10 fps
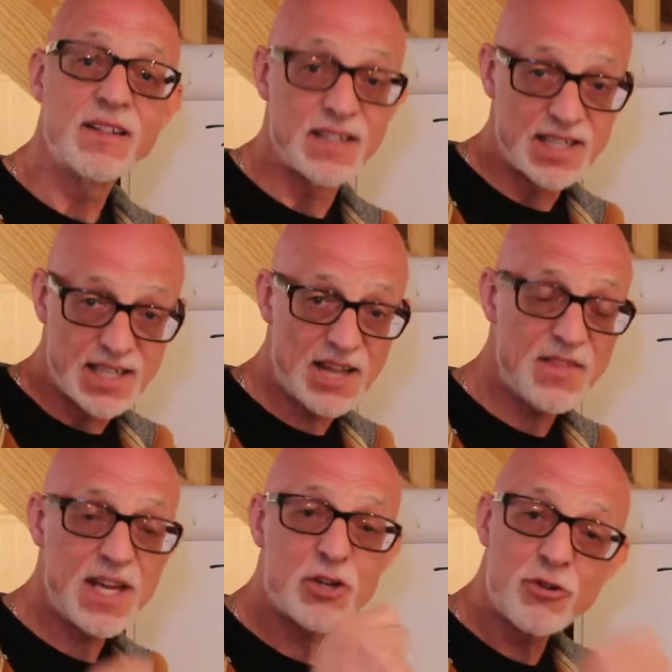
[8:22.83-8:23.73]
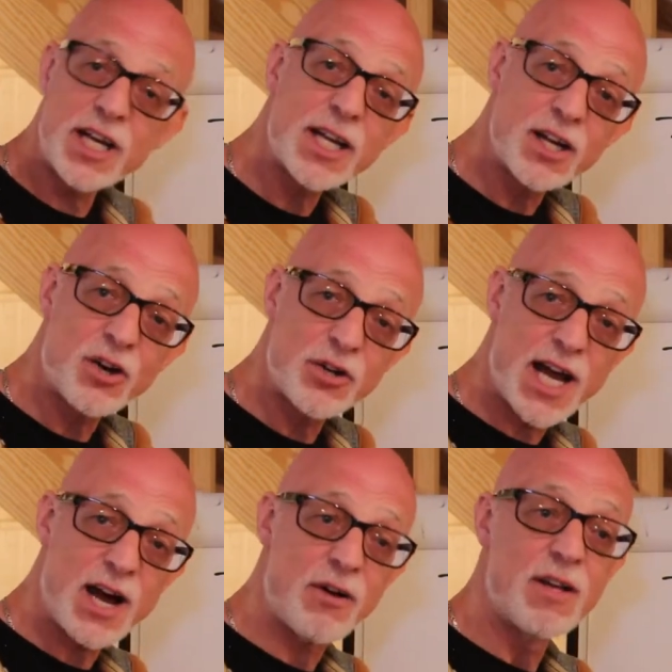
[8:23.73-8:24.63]
to get their credit card
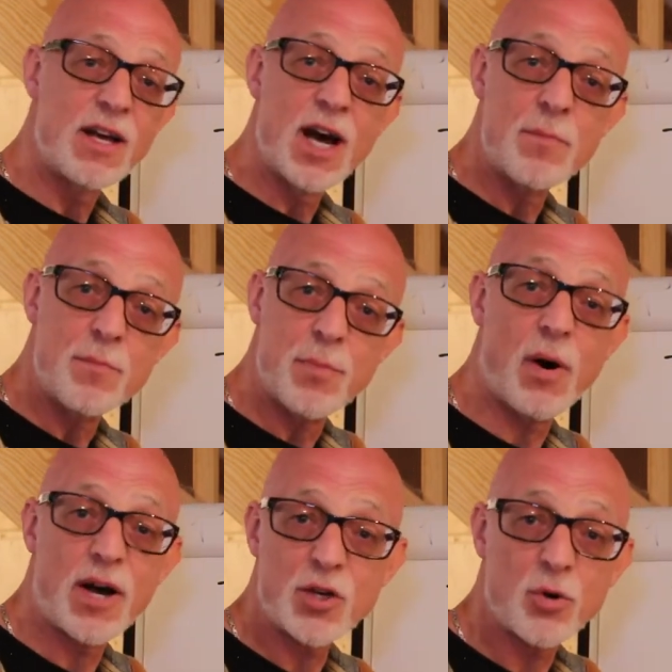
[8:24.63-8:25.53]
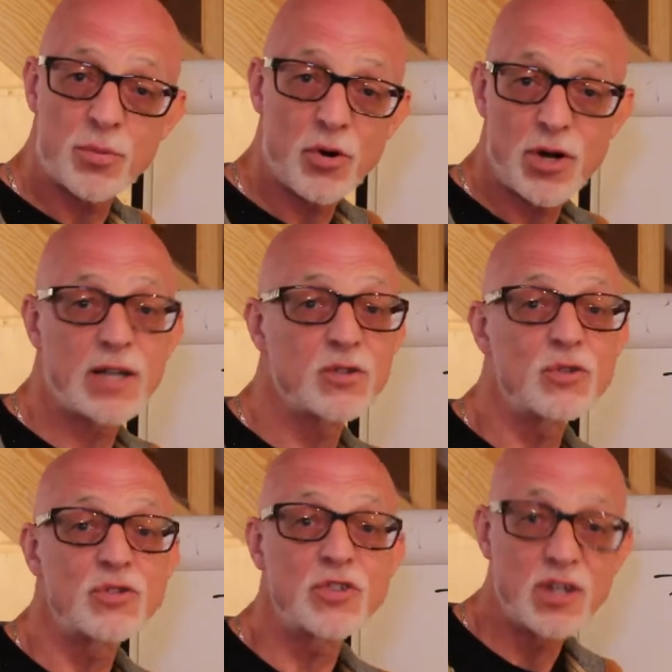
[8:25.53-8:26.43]
out and buy your product
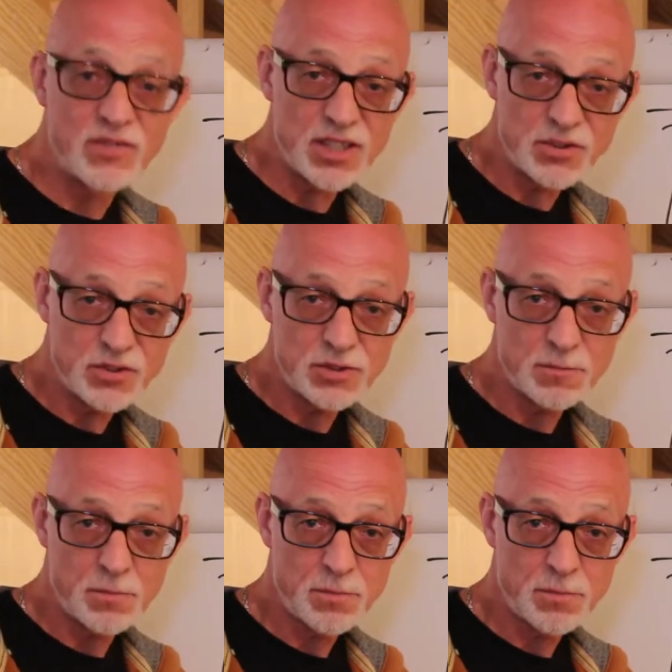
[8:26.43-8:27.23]
or service.